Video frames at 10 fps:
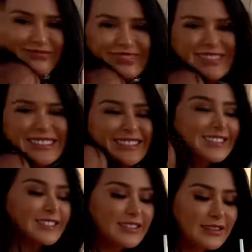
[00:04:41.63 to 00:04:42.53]
Well,
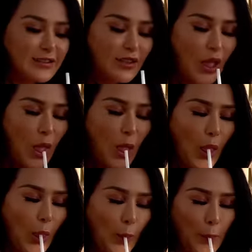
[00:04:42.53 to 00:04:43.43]
how are you
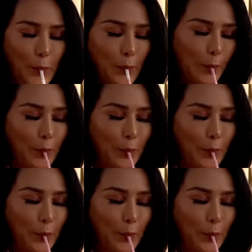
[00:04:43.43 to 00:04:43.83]
liking Dubai?